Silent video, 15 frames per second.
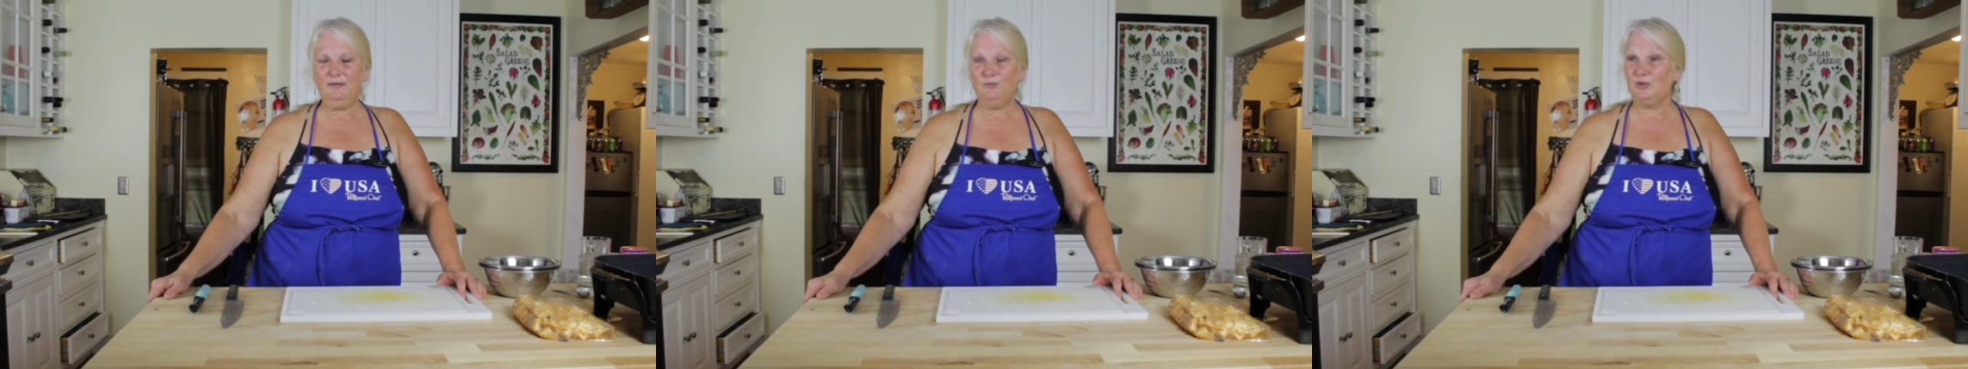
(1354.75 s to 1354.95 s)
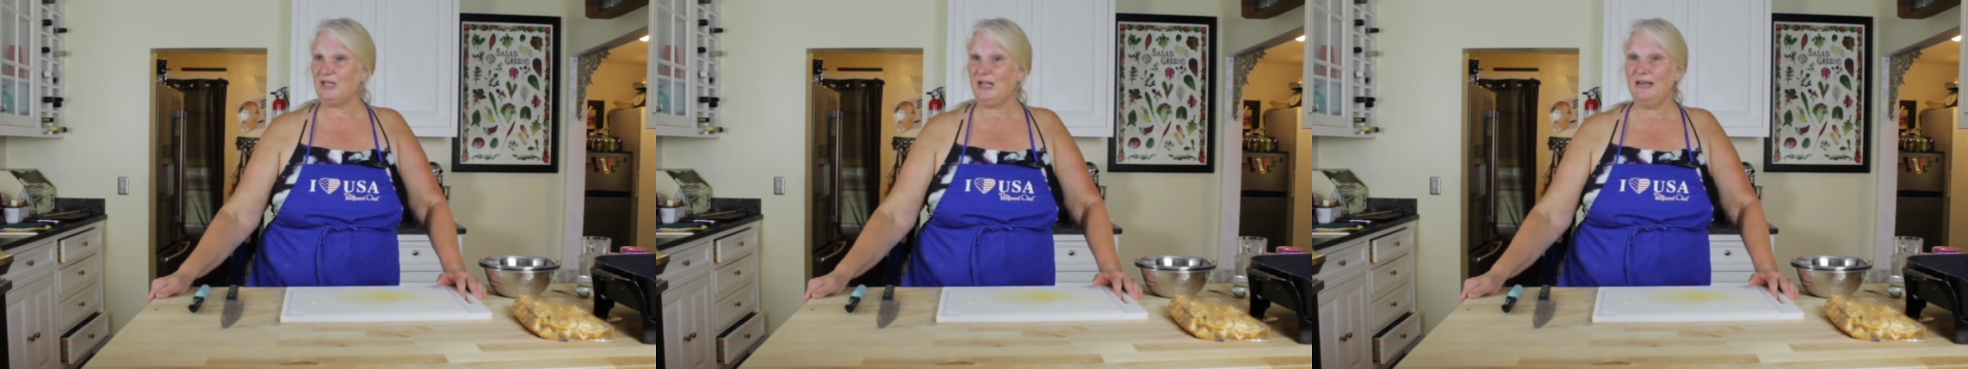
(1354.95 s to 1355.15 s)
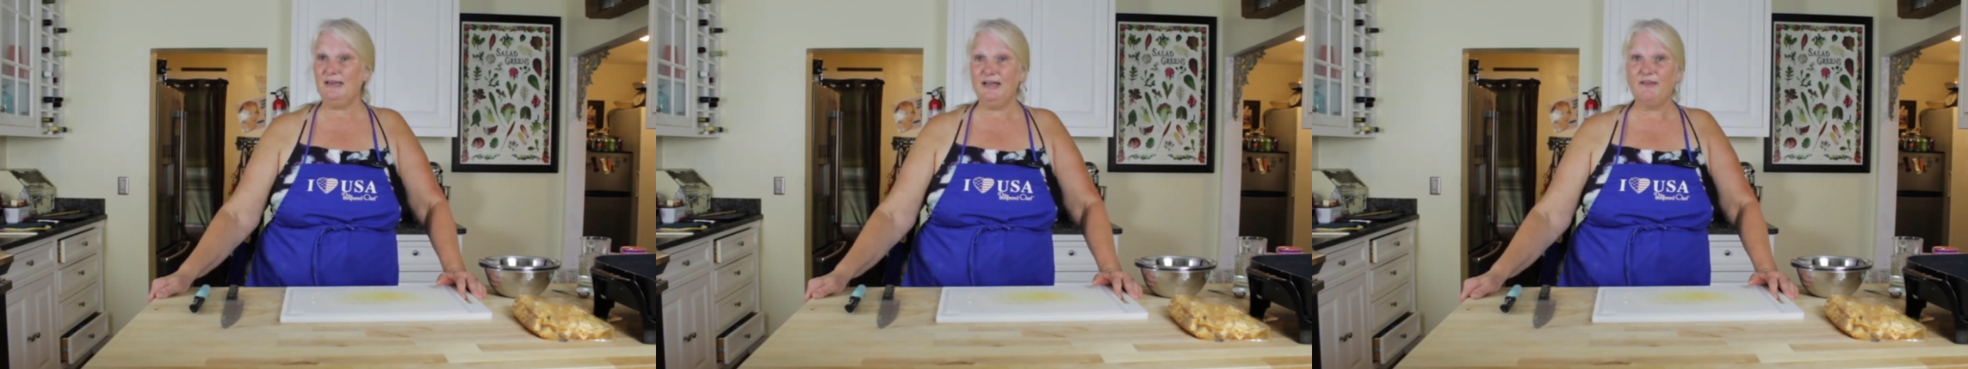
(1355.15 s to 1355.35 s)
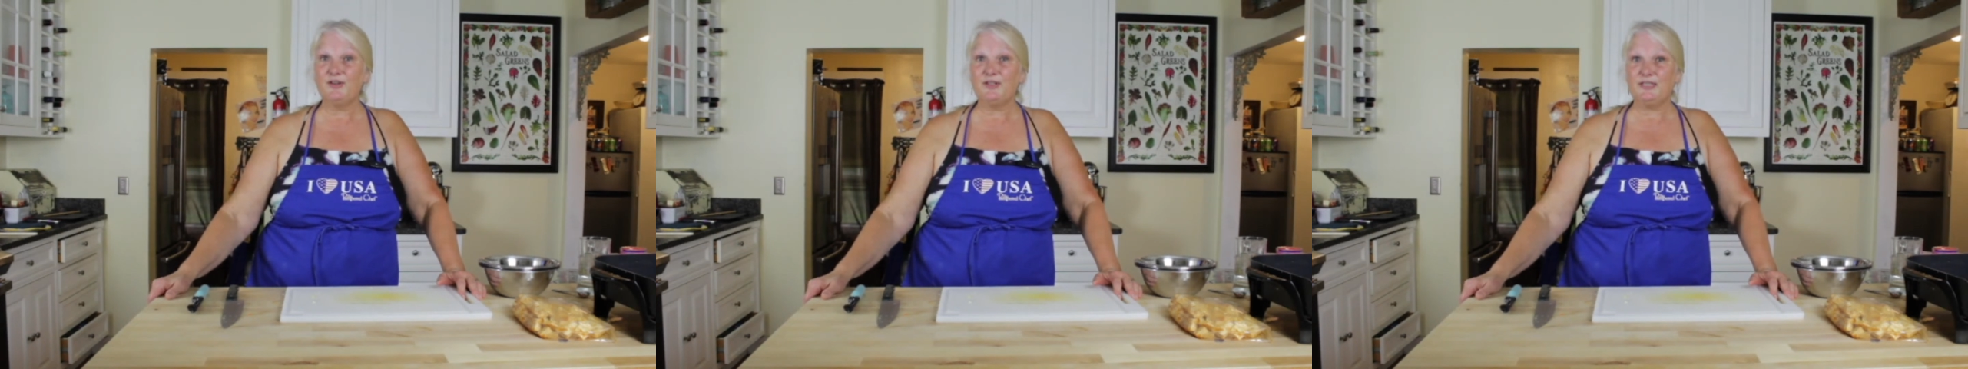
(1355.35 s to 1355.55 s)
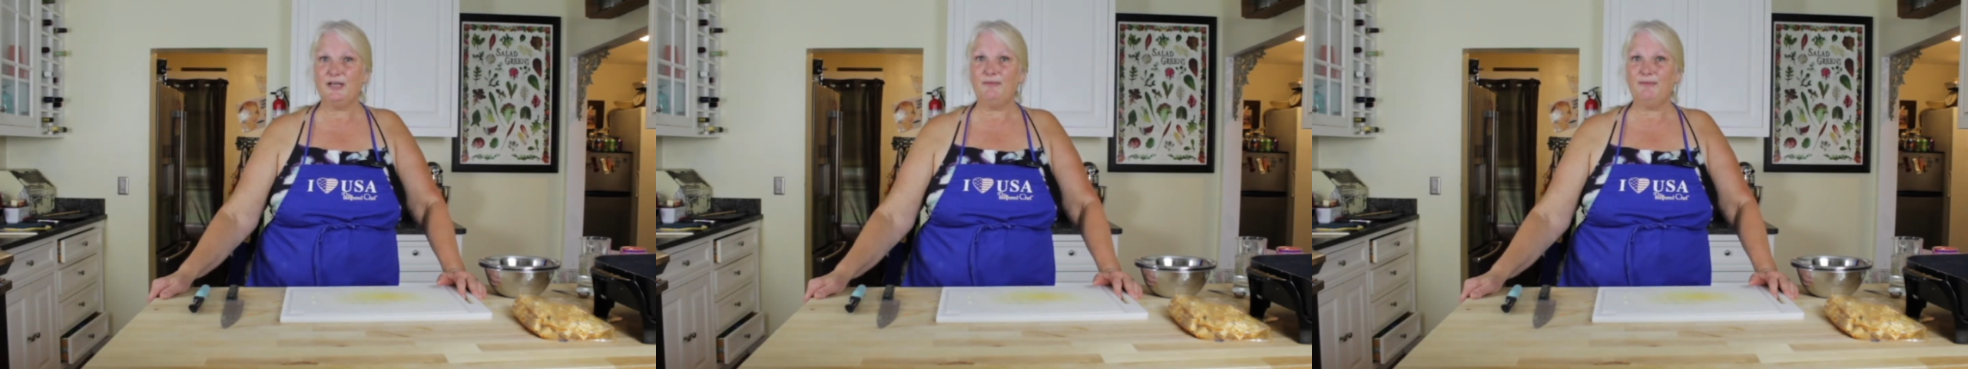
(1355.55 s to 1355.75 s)
which I'd never
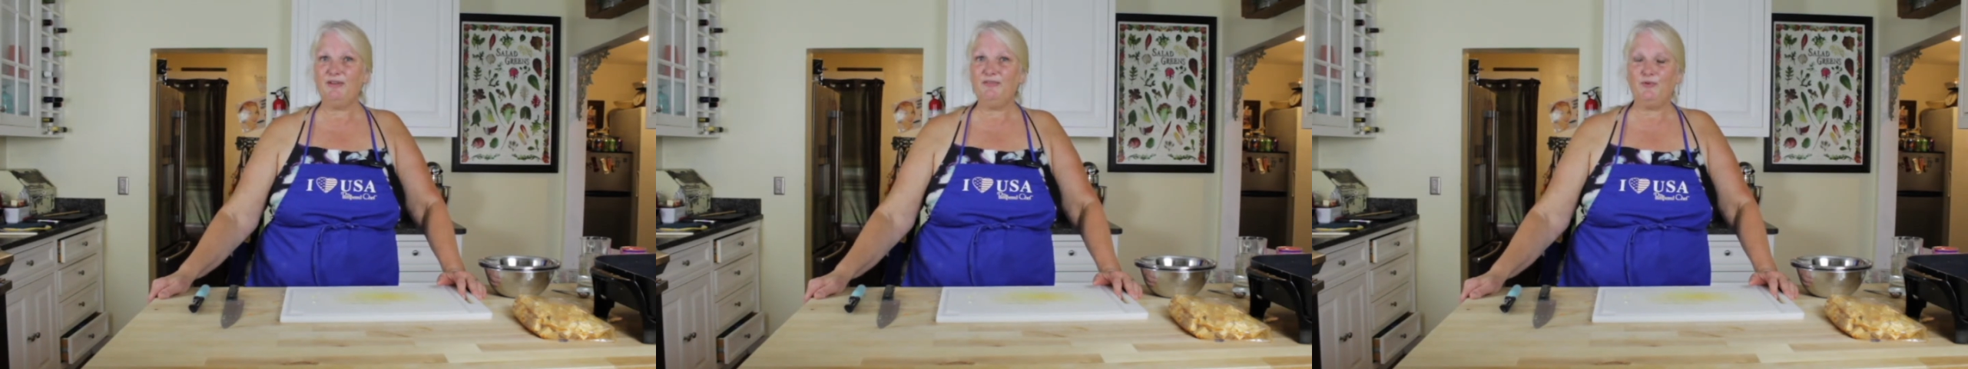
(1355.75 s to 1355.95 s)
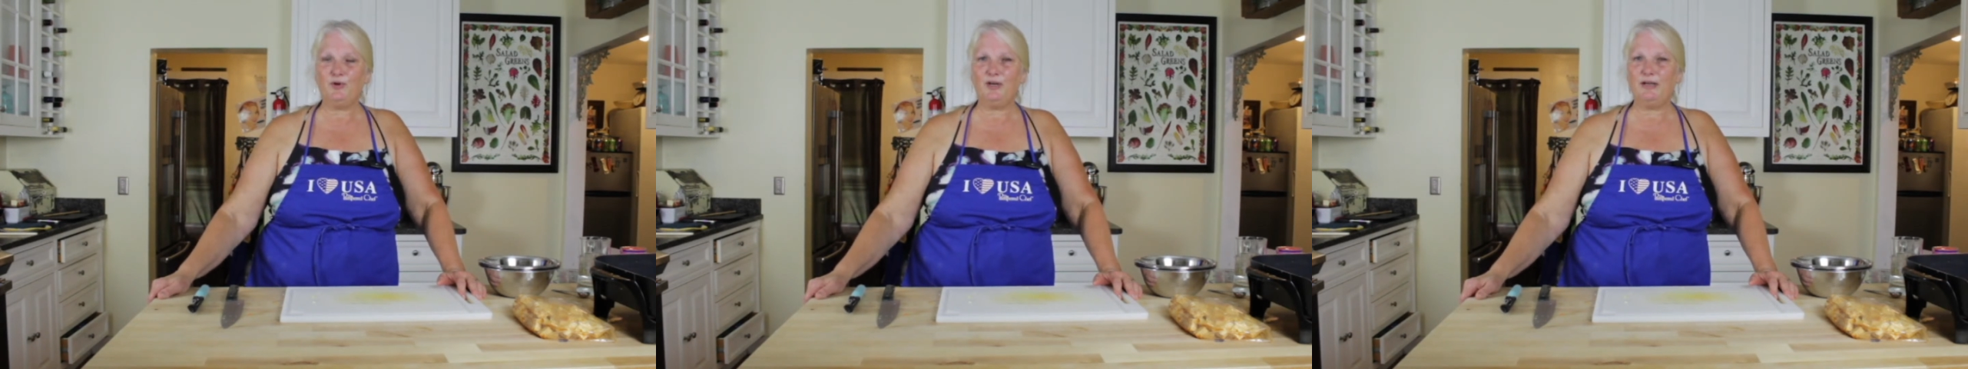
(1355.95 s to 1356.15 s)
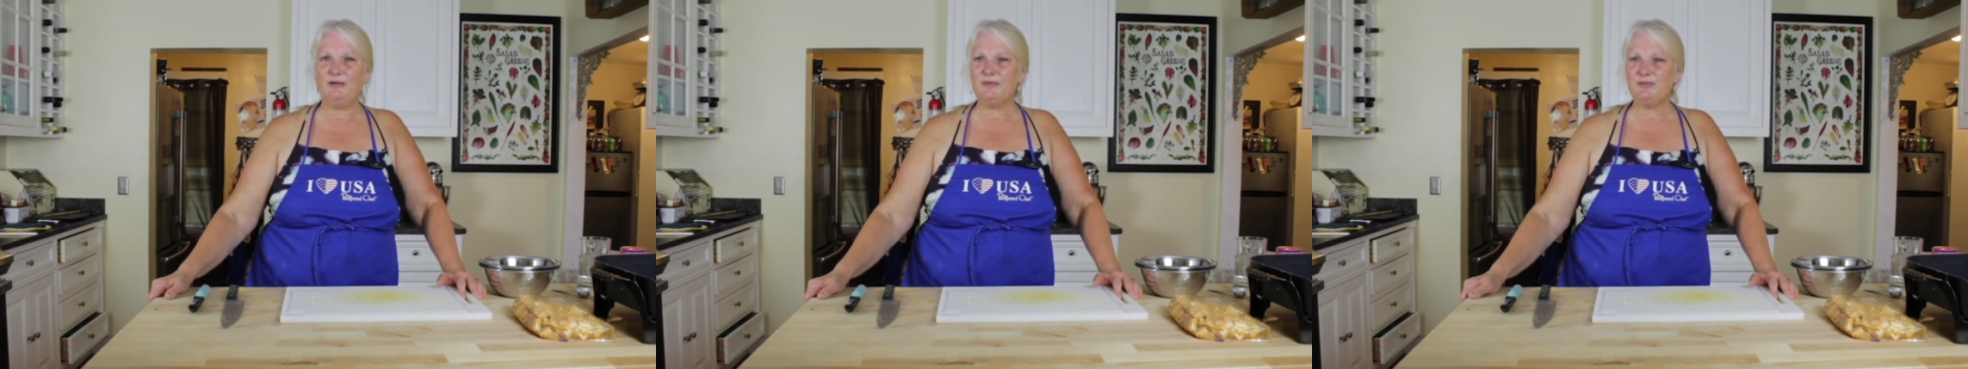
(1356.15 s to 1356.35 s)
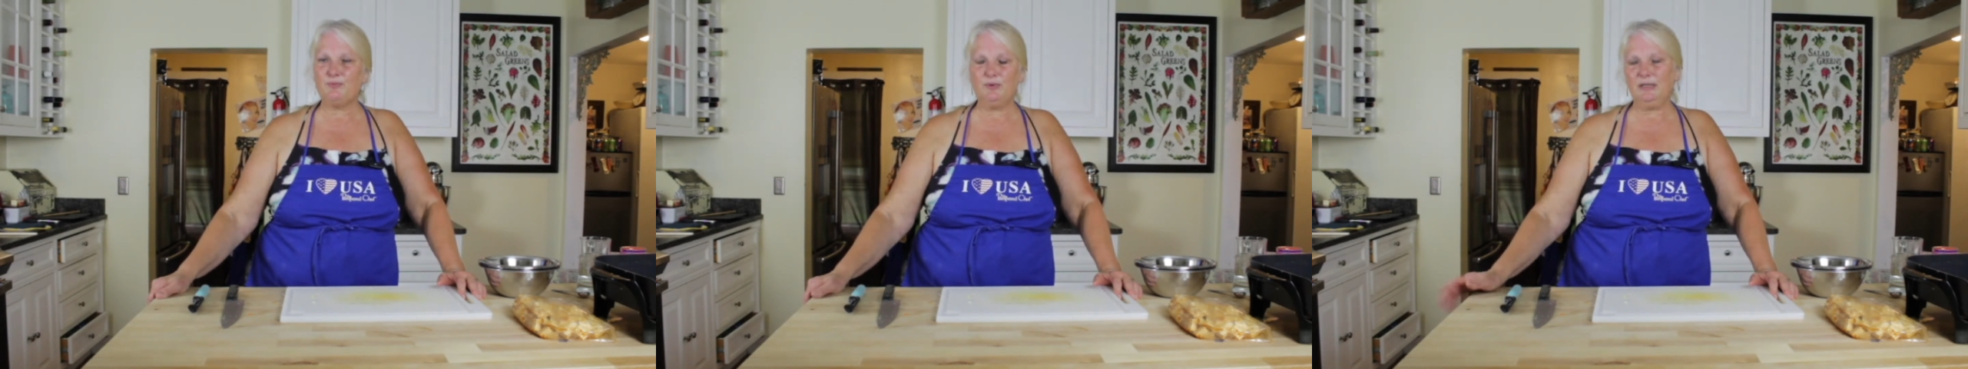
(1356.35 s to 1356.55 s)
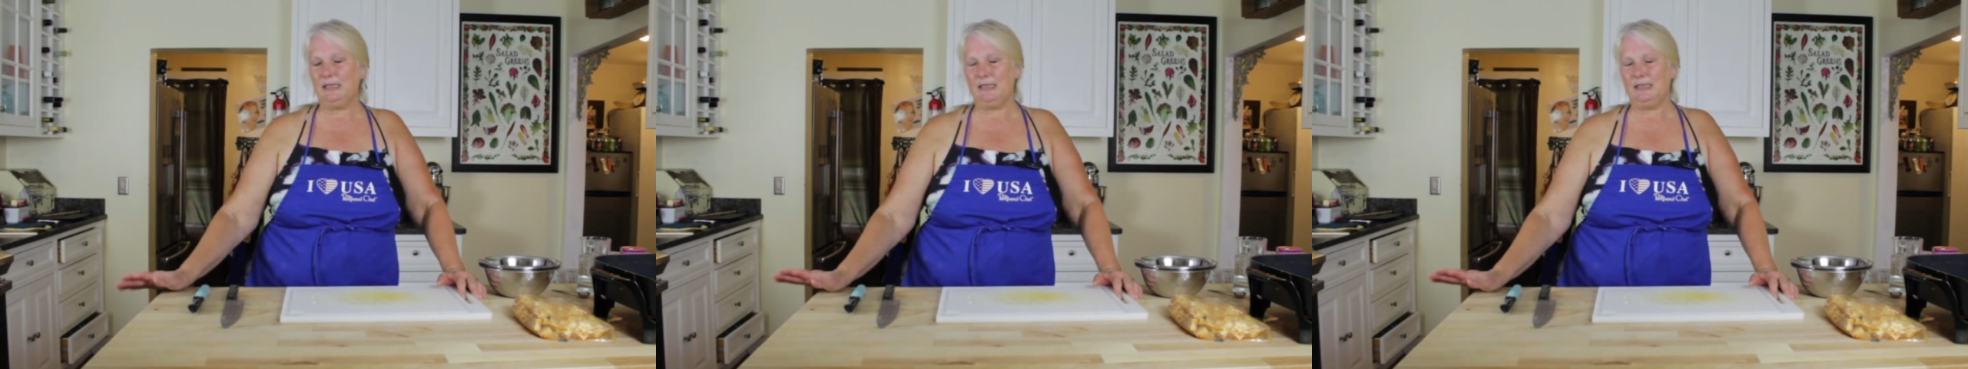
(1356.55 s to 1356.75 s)
done before, and it was
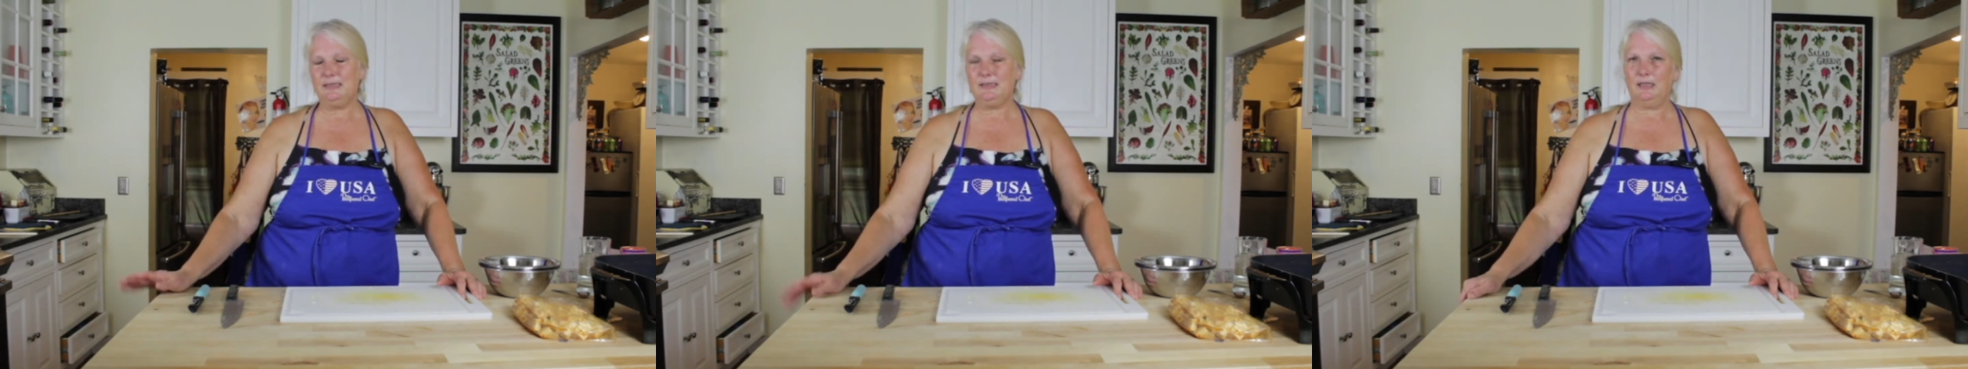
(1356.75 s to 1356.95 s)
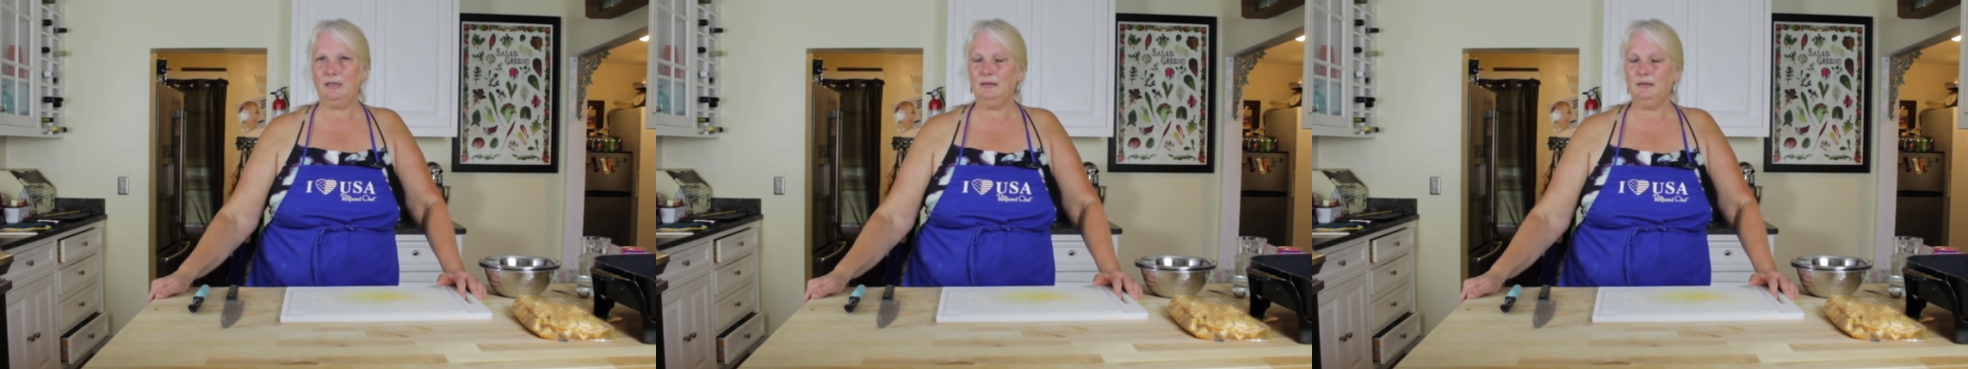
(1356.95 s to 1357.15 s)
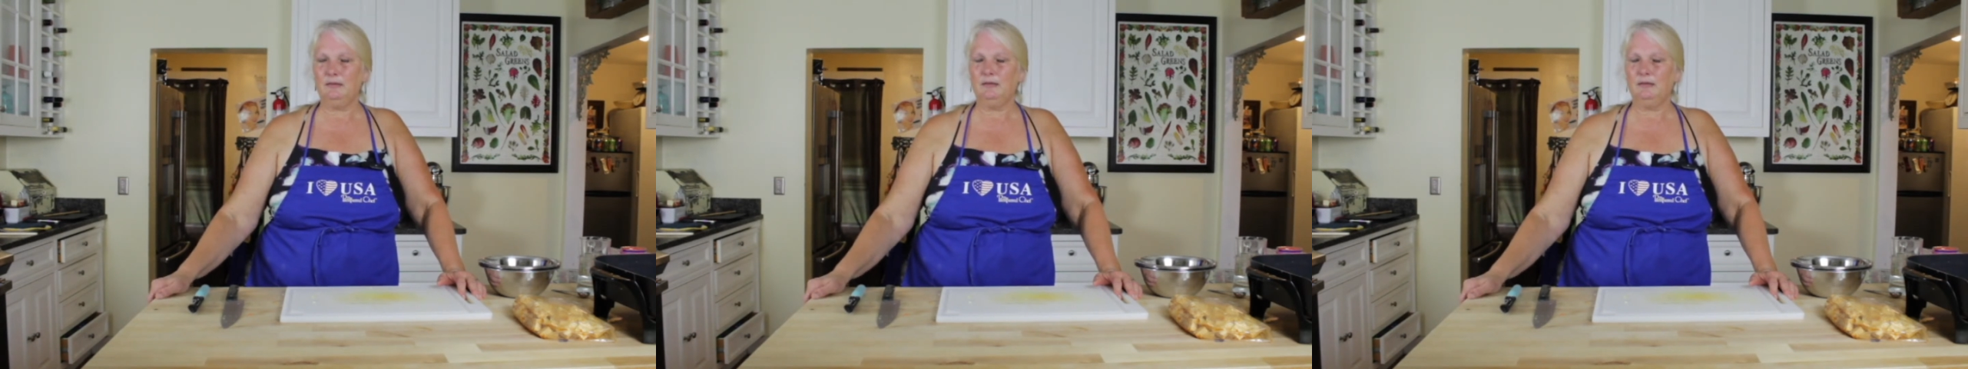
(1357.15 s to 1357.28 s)
really easy.